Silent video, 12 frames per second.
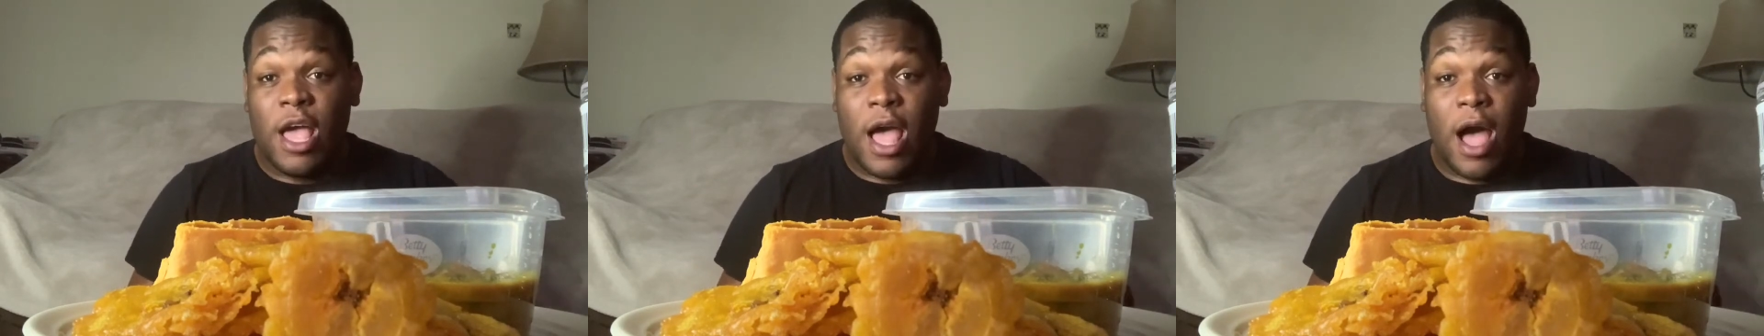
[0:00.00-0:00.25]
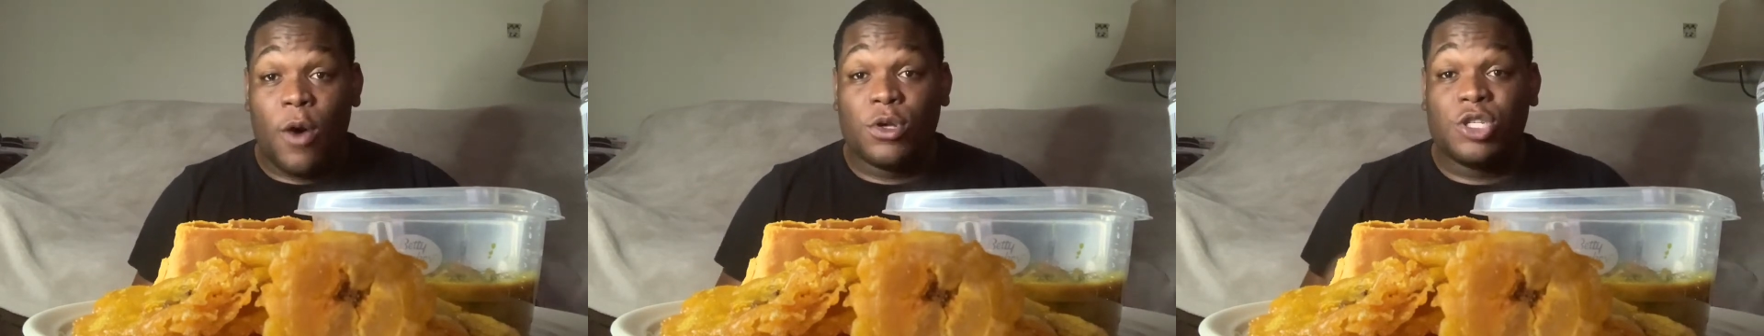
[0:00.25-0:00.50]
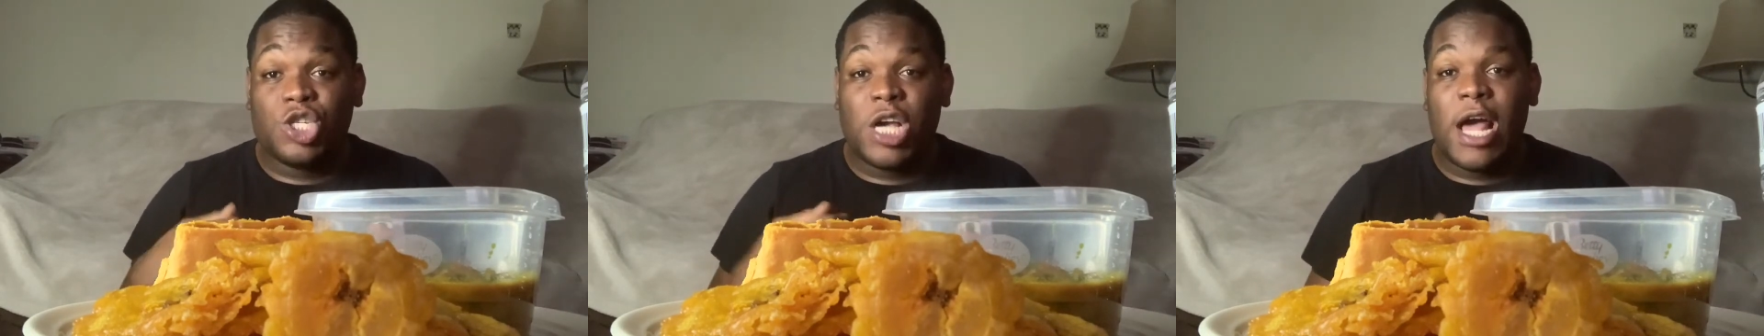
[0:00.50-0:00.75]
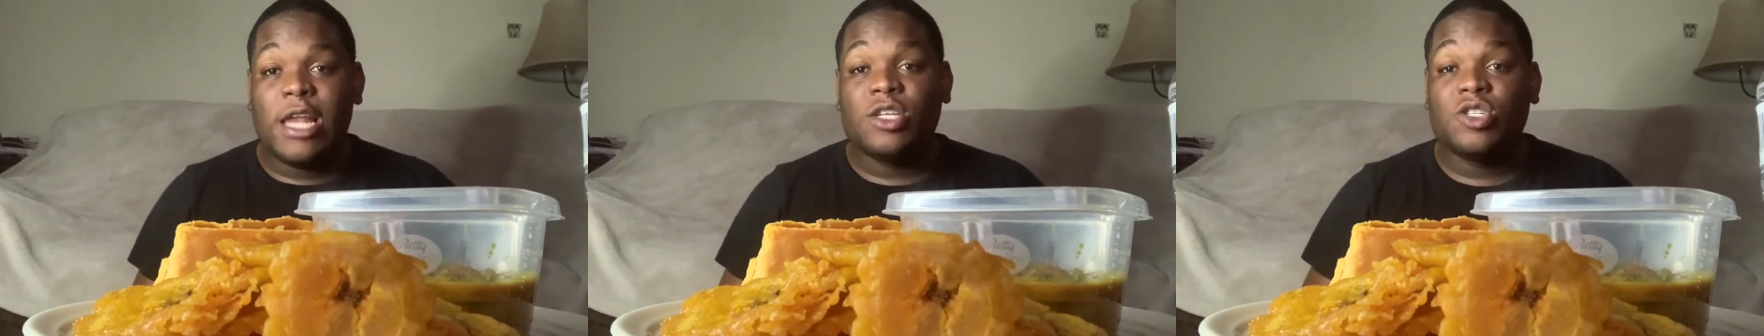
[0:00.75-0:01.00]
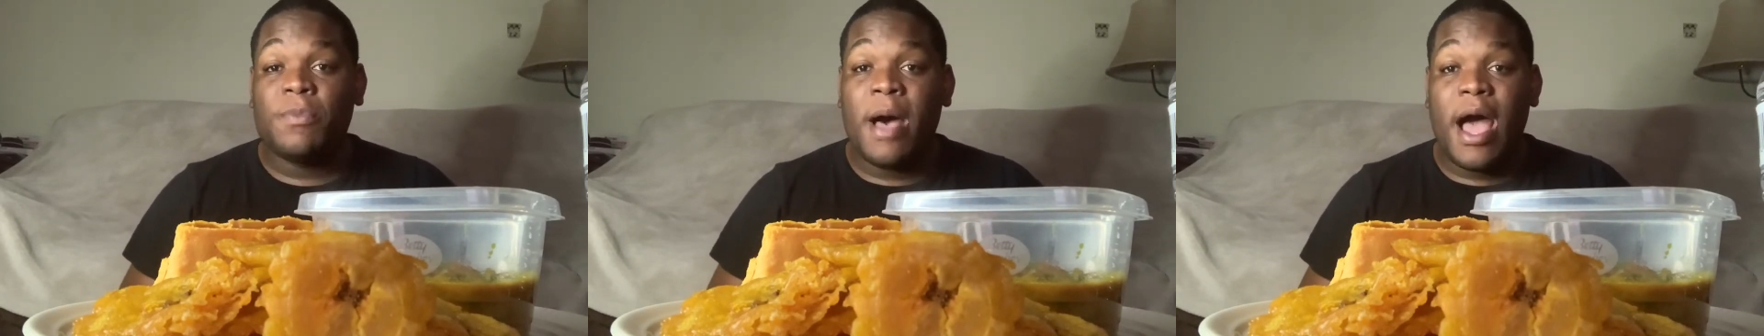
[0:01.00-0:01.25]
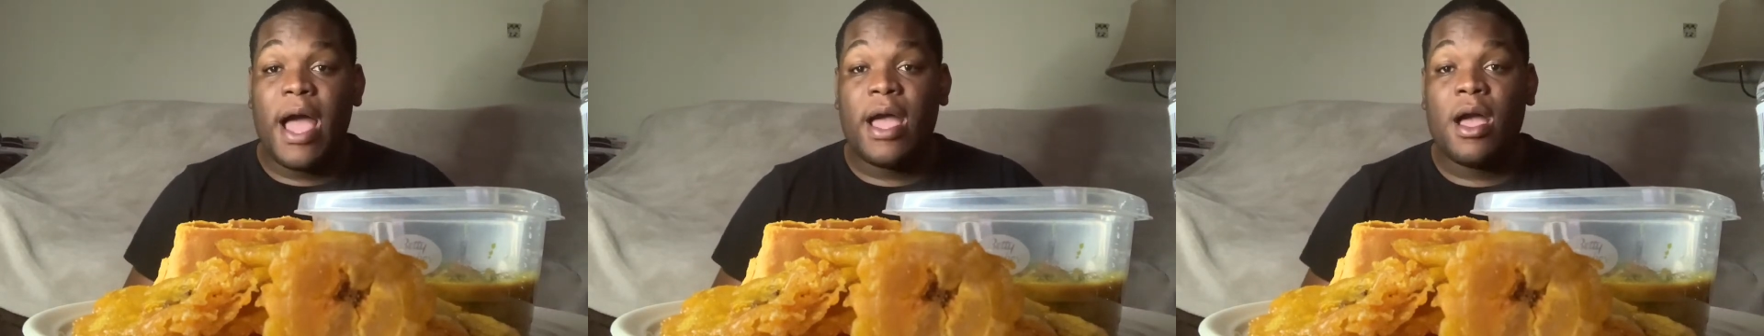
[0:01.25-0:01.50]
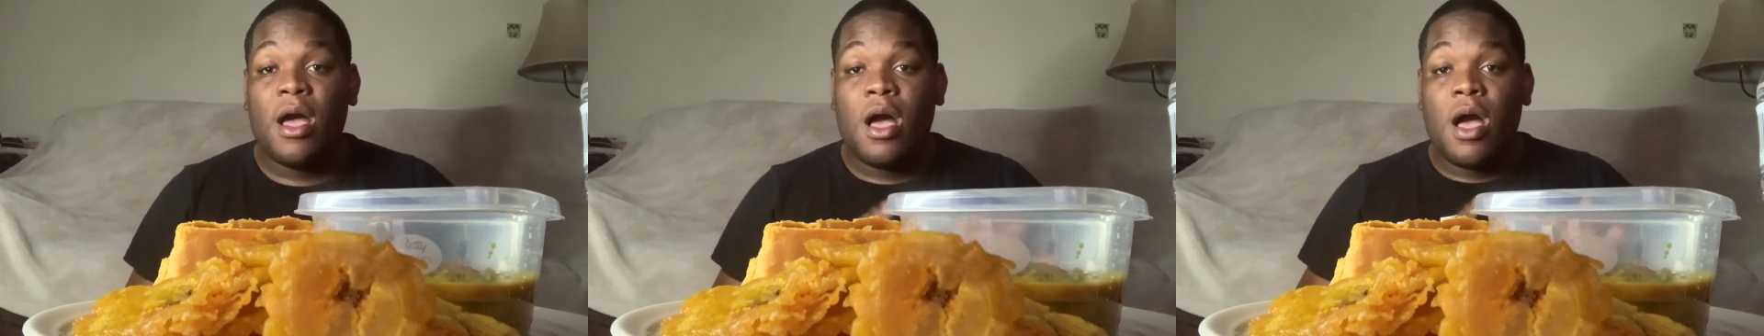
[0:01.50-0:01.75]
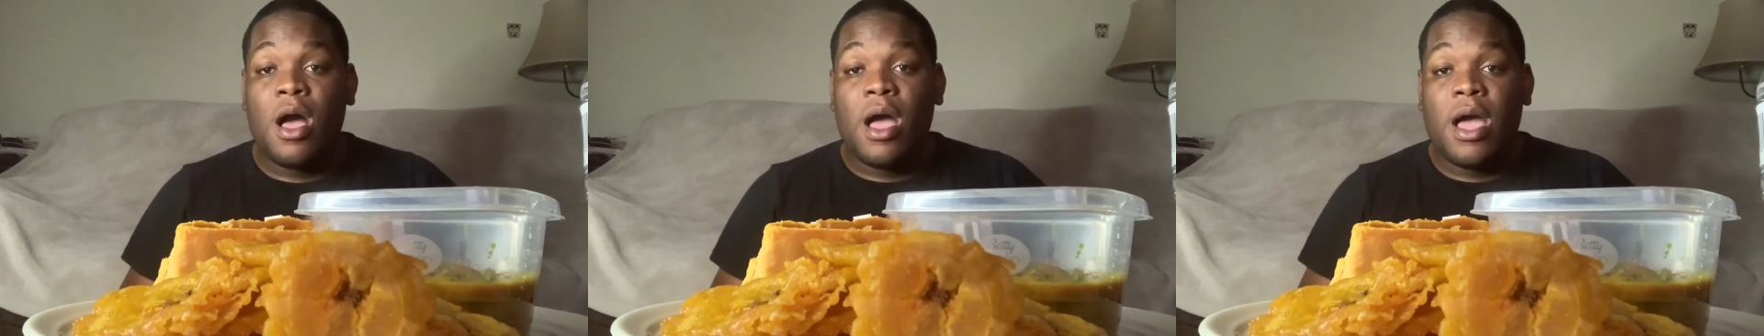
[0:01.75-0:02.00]
I was challenged by
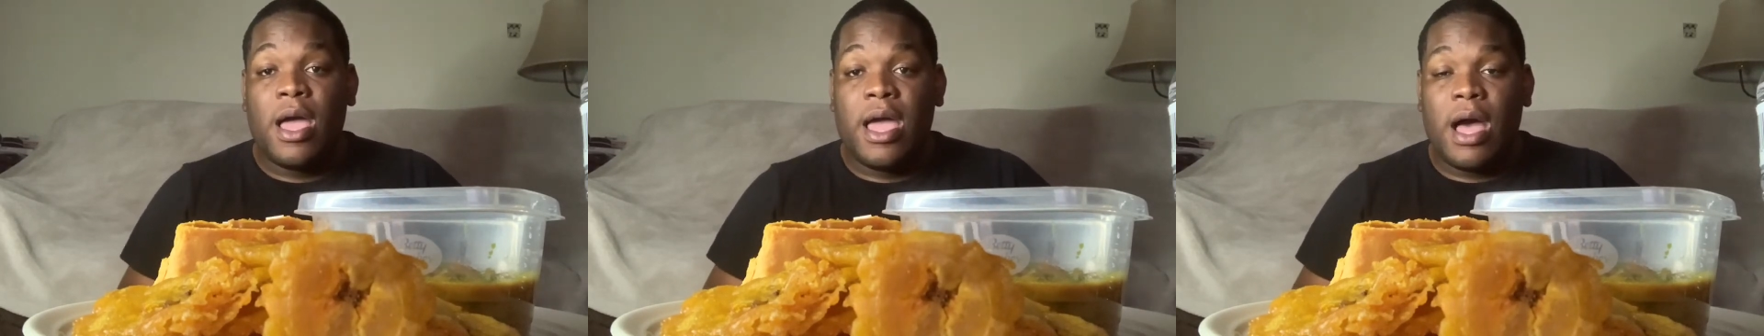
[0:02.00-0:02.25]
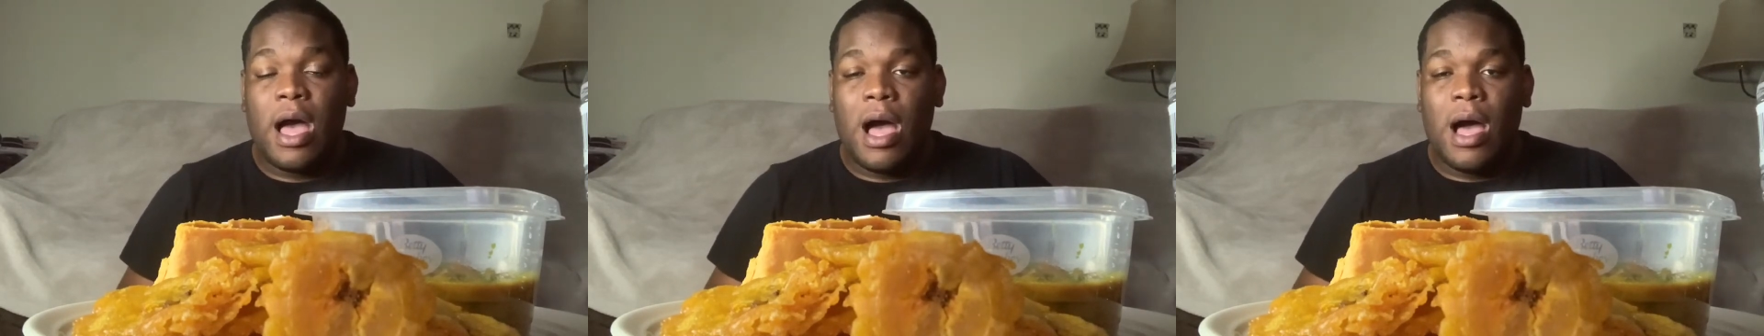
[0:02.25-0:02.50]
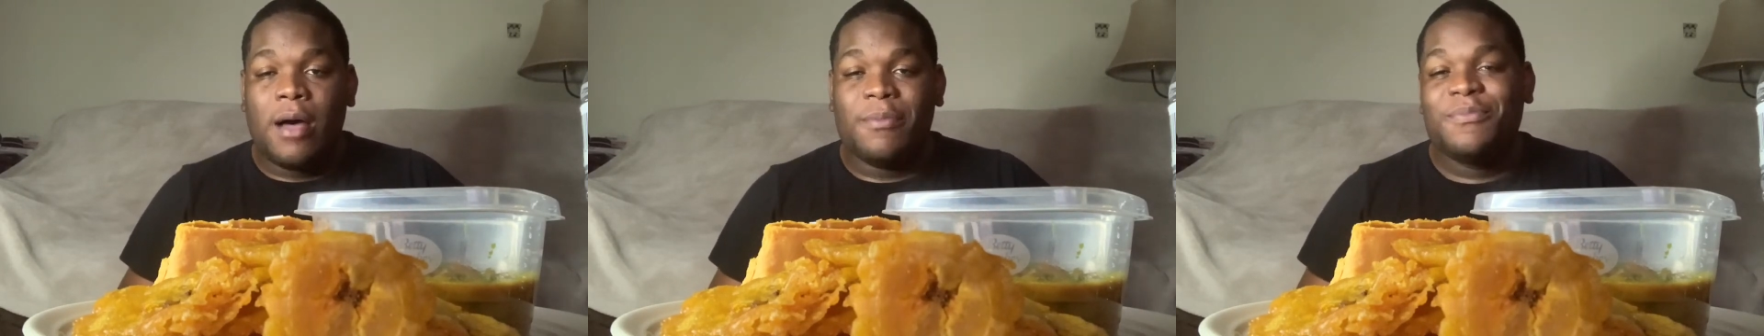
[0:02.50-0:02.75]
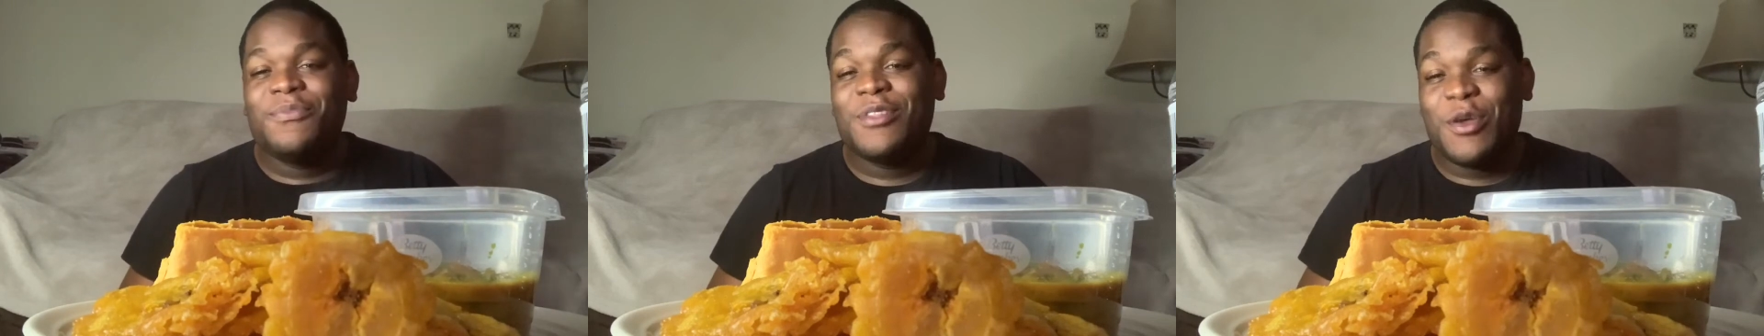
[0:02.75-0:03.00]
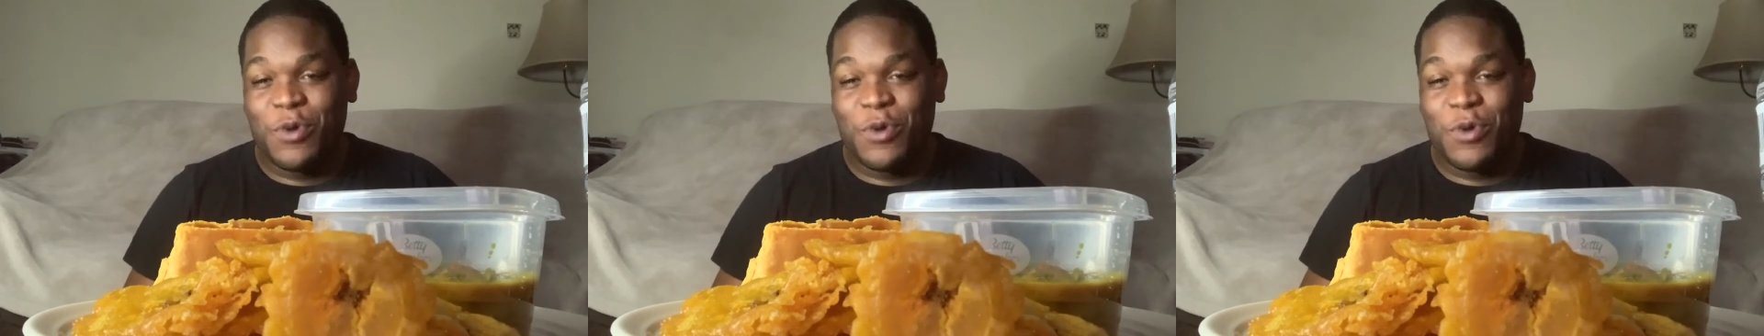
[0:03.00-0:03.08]
it